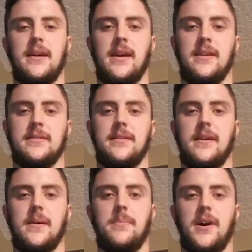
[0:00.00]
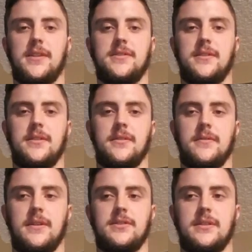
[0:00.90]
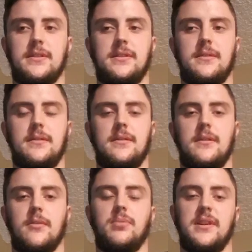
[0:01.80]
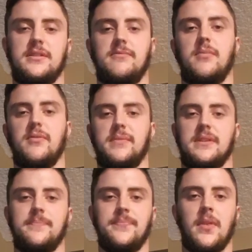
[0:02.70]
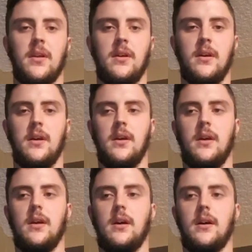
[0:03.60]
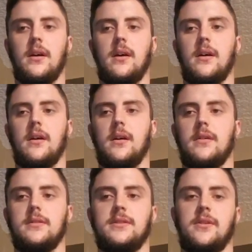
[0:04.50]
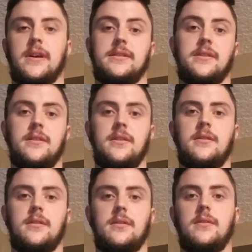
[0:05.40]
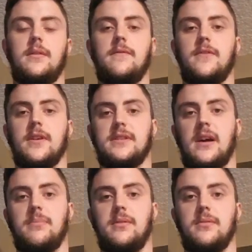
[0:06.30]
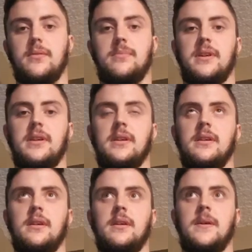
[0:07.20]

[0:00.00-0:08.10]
and posterior regions, or planes of movement. So anterior, for example, would be